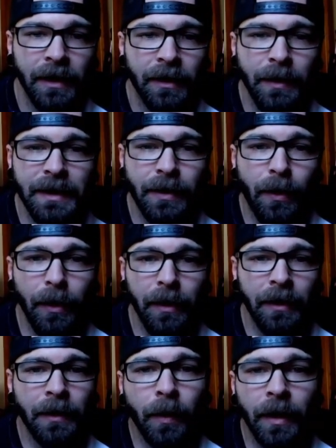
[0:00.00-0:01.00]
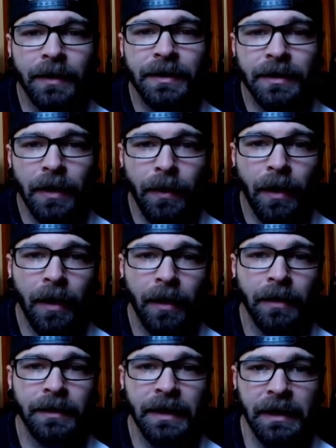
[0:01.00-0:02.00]
We toil and work so
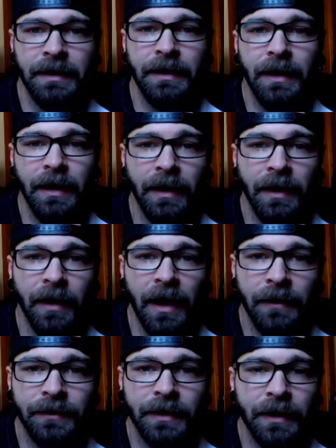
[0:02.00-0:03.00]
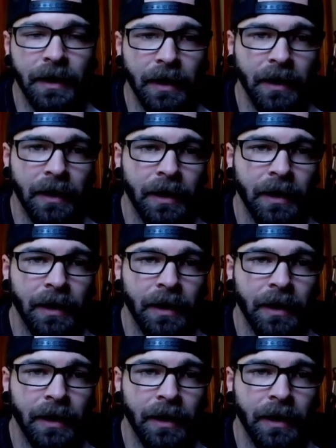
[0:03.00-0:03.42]
hard day to day after day